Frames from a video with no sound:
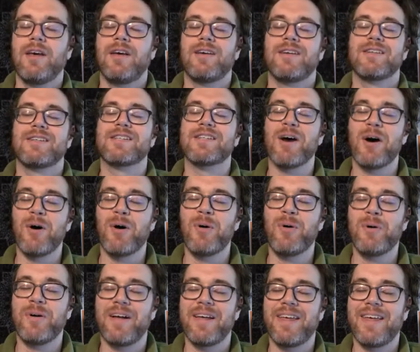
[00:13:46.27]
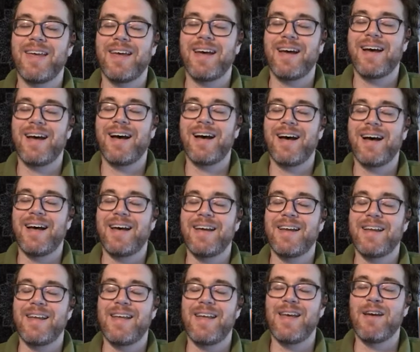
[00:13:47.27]
So
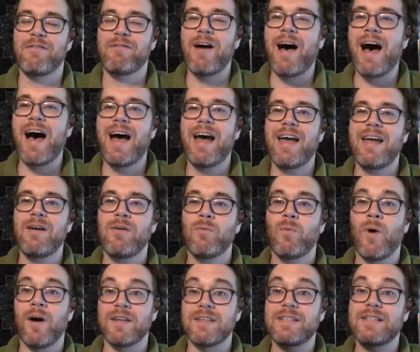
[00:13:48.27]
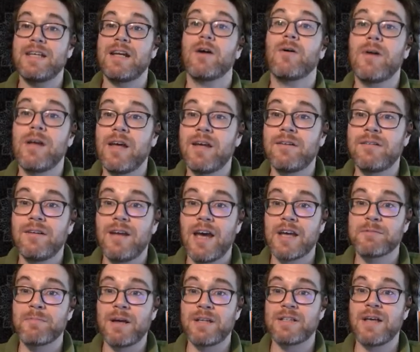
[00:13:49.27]
if I want Tyrion
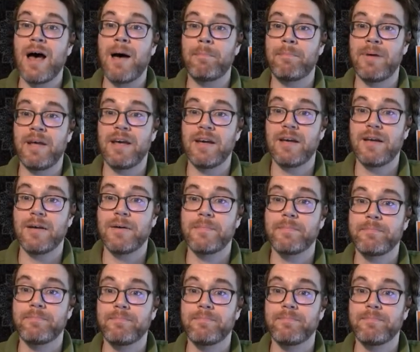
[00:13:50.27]
as my top pick,